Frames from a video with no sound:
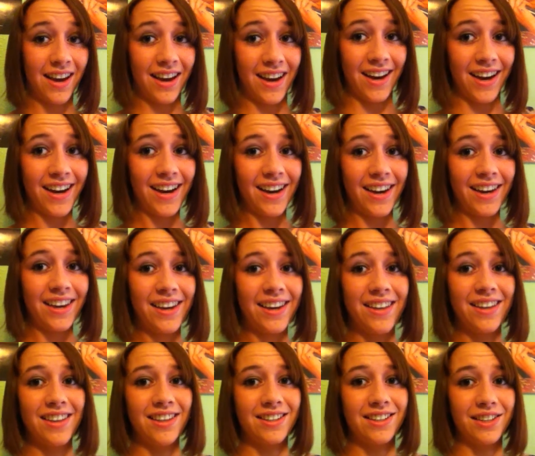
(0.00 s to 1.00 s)
Hi,
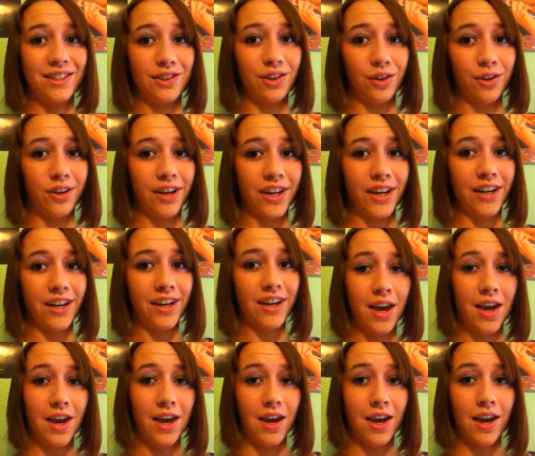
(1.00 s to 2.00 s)
this is Lauren.
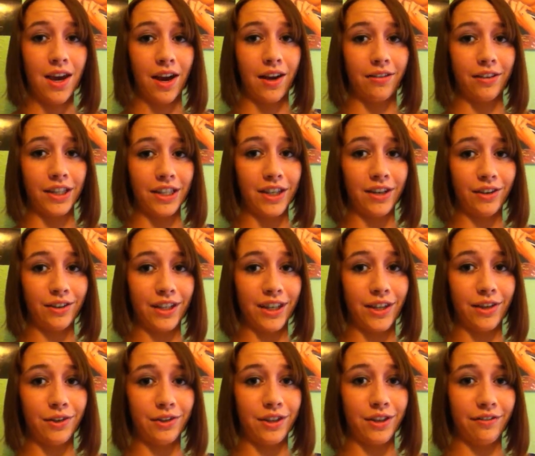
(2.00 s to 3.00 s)
I really don't
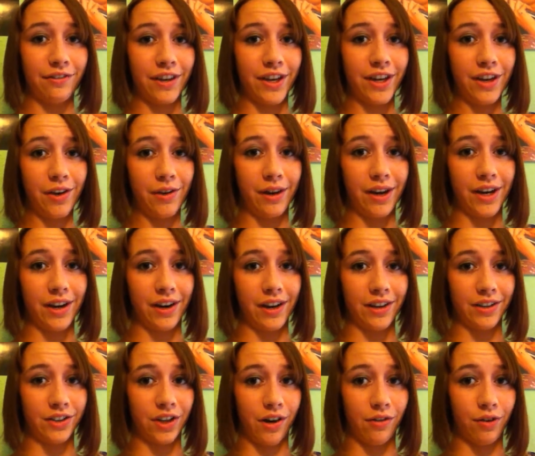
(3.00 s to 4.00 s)
like using video
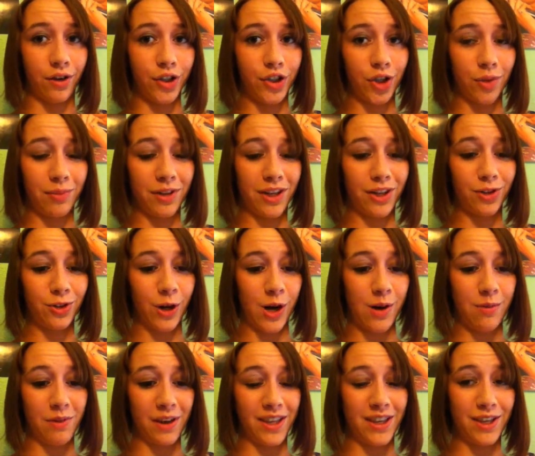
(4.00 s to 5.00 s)
editing software, so I'm going to try
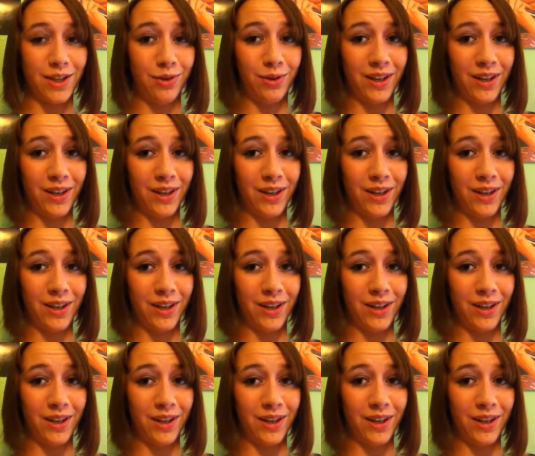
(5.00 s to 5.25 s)
to make this